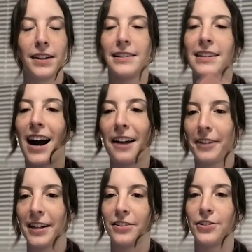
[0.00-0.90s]
dive
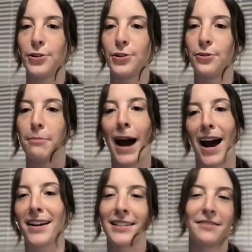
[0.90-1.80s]
into the
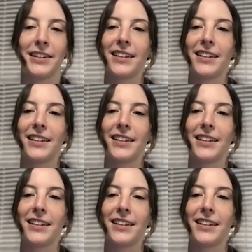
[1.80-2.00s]
past of it.